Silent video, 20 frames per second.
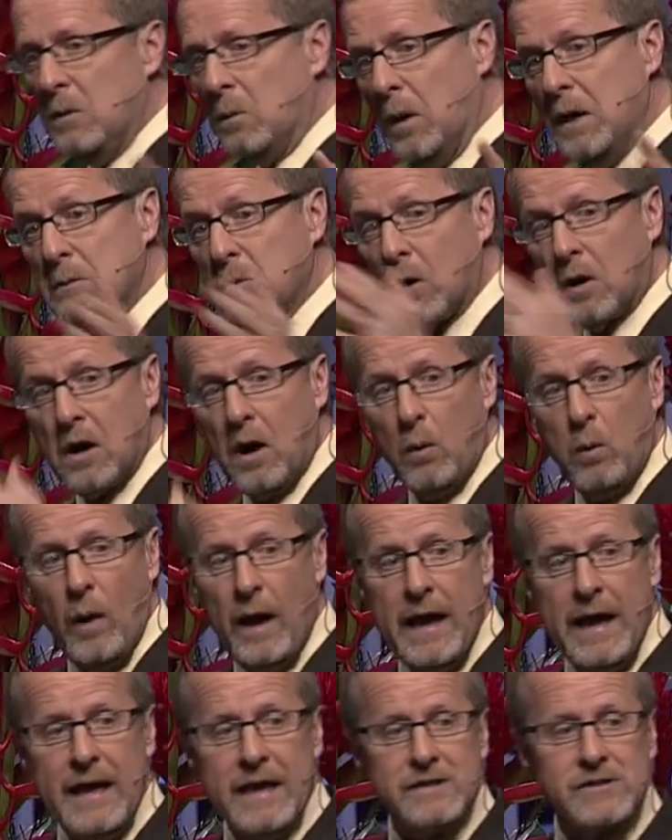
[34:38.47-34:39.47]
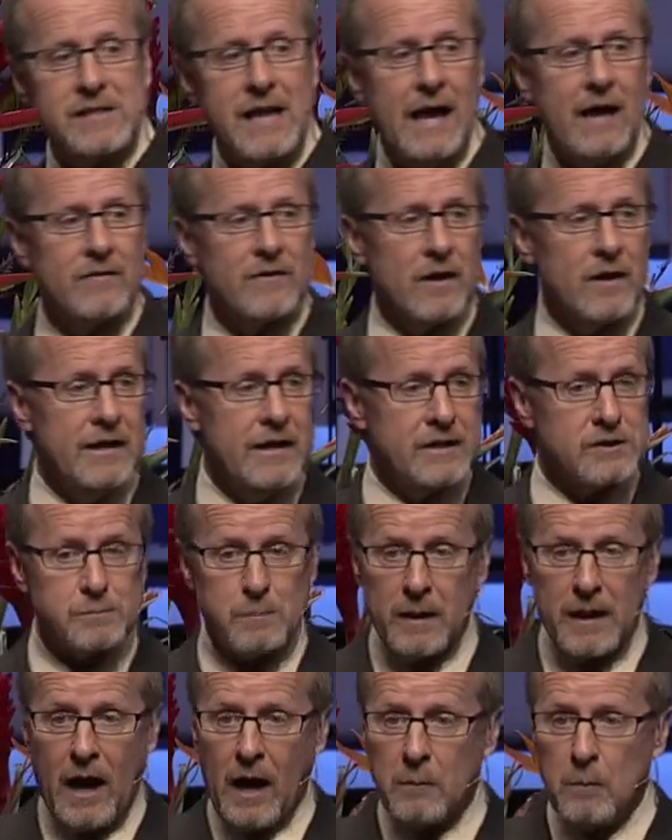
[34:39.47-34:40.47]
We were a ways down the list,
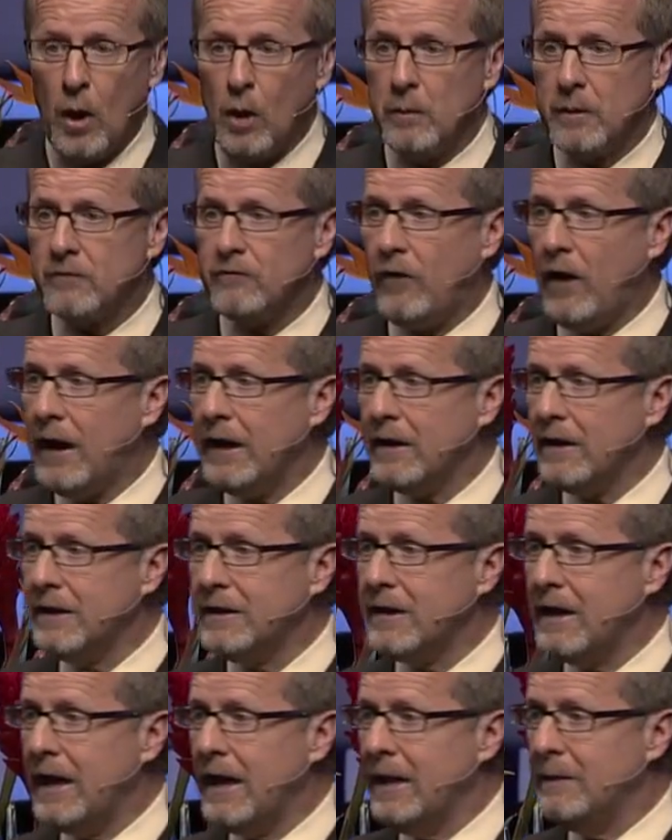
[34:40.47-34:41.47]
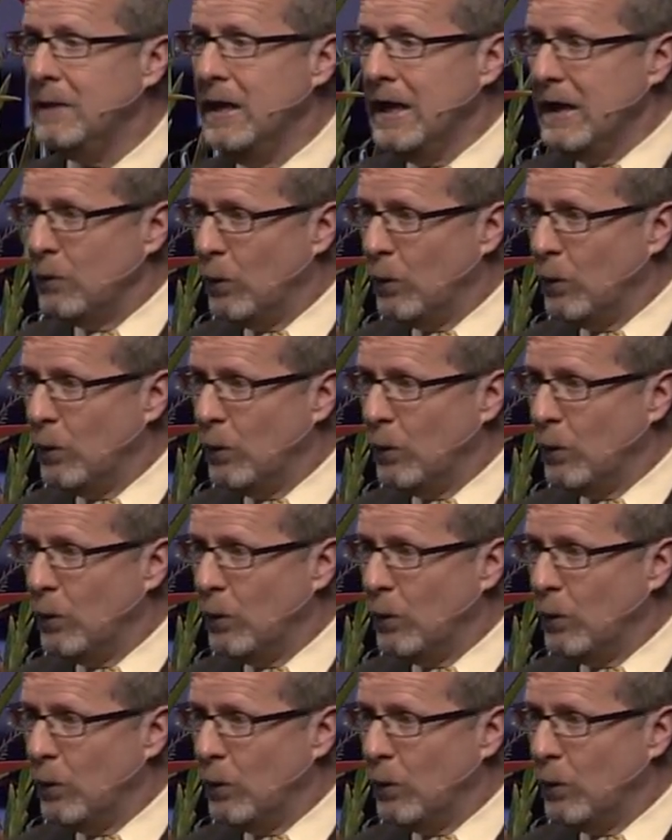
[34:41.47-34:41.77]
but our moment finally came.